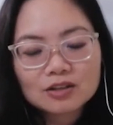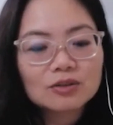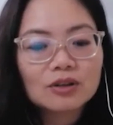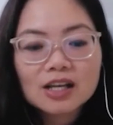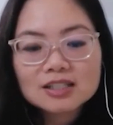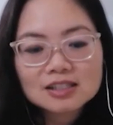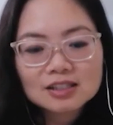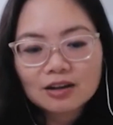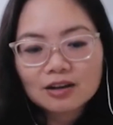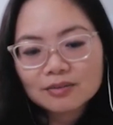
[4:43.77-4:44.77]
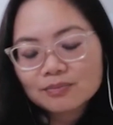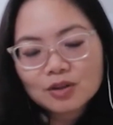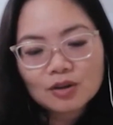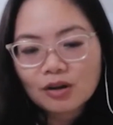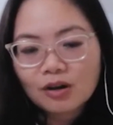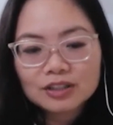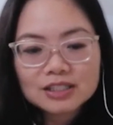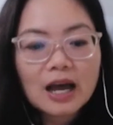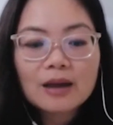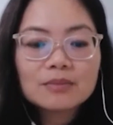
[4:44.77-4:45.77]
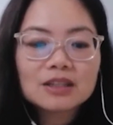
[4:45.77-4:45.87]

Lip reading: utilizes all the time.